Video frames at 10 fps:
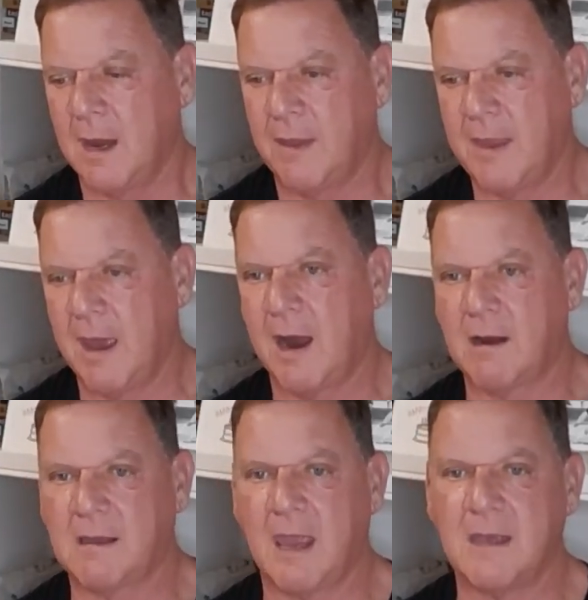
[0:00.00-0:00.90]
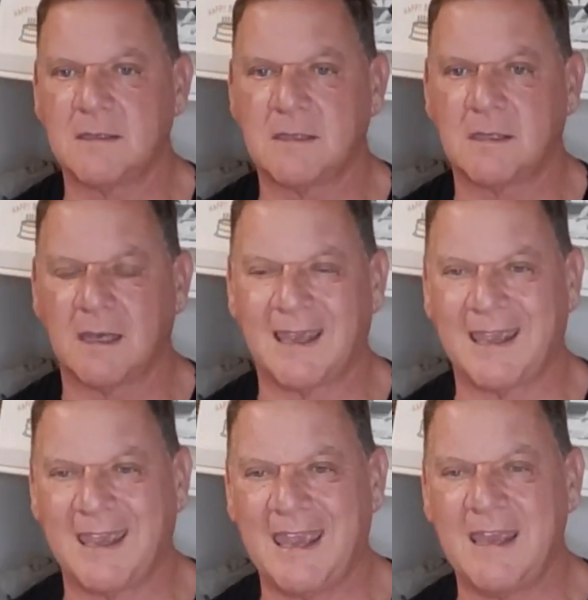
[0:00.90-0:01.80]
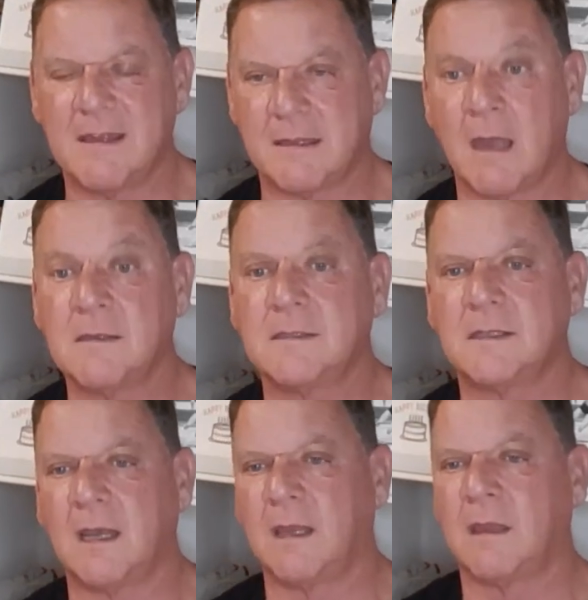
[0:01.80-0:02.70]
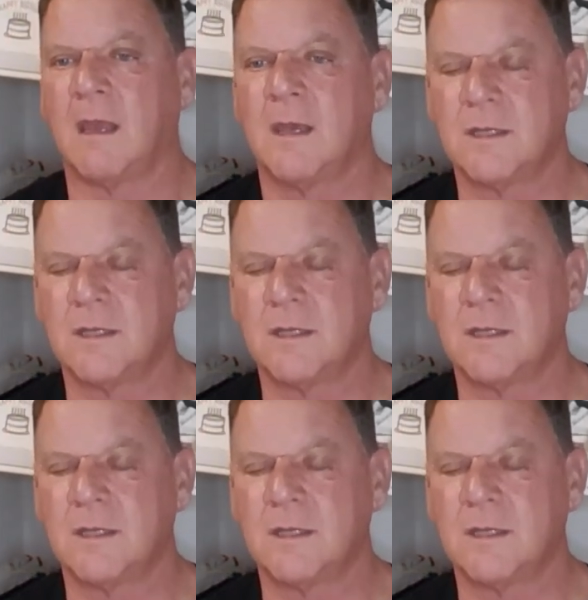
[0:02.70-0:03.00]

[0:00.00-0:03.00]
and they hired Cadence, Keys Tunzin